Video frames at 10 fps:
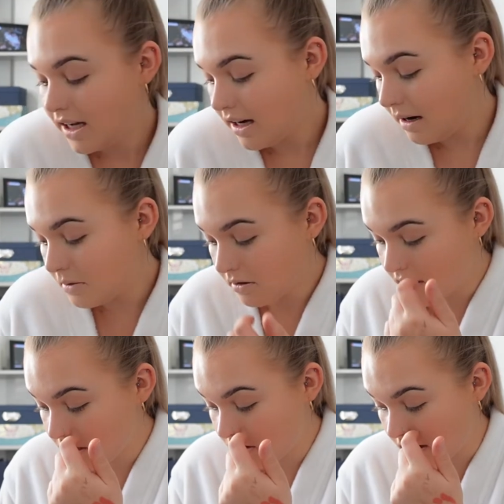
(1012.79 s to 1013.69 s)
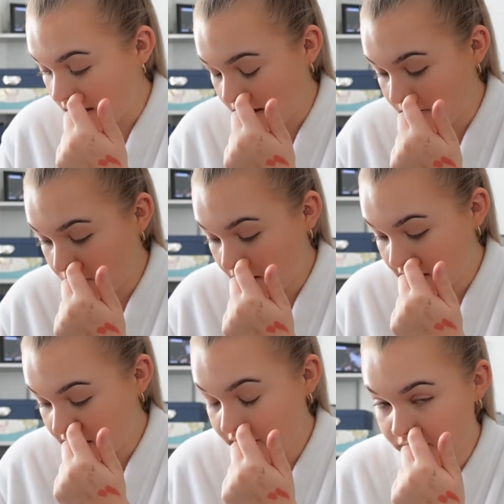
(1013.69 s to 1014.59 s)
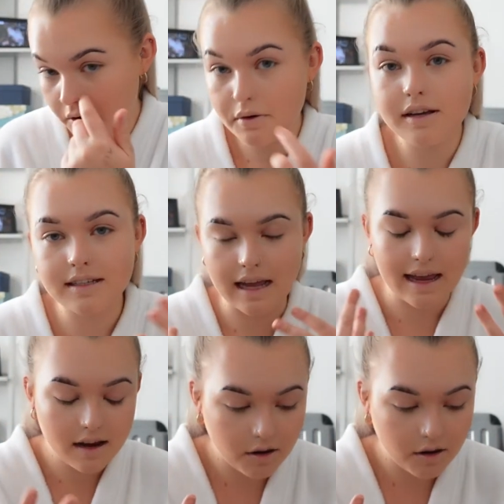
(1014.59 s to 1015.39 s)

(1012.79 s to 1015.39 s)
I'm not really sure. I, am not actually focusing